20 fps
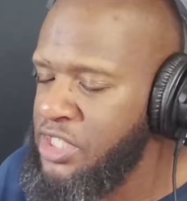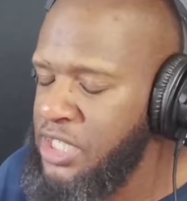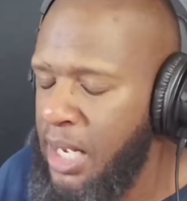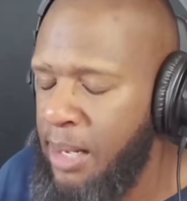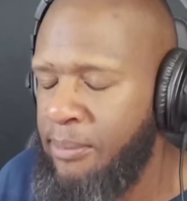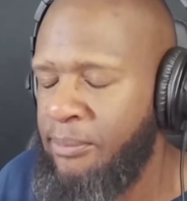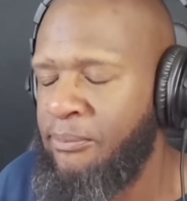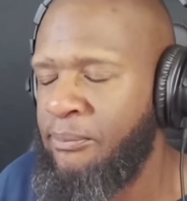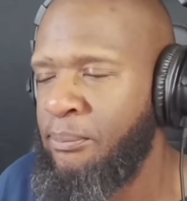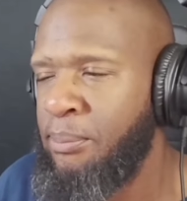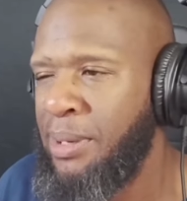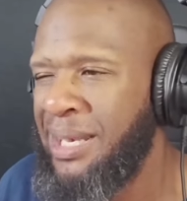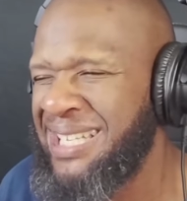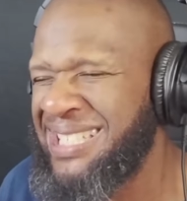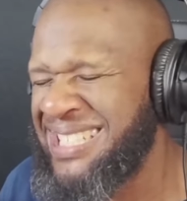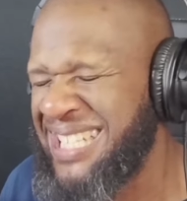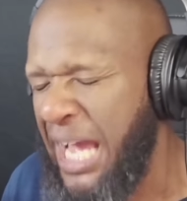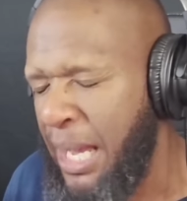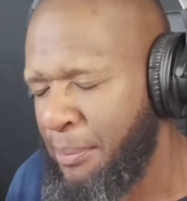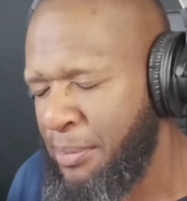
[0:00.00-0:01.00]
stop
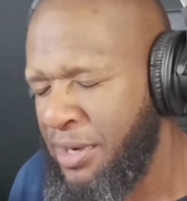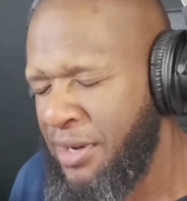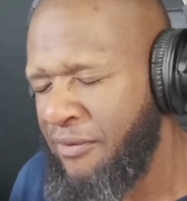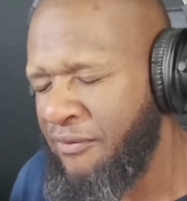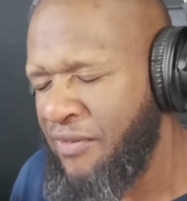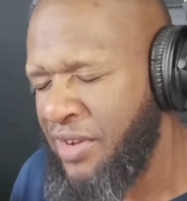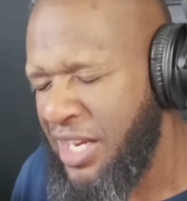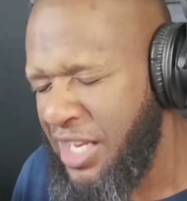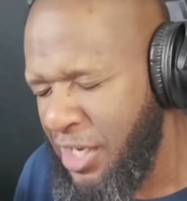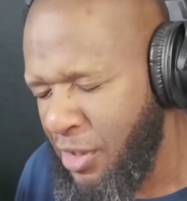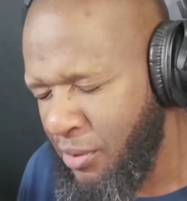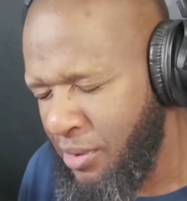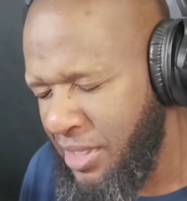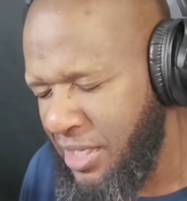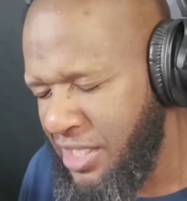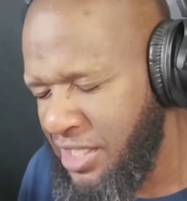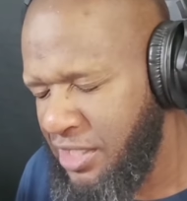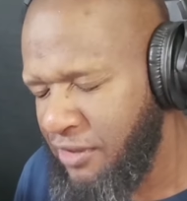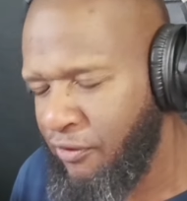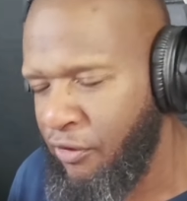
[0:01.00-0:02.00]
stopping the video
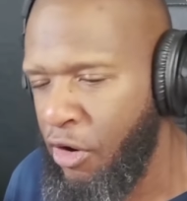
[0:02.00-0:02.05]
ninjas.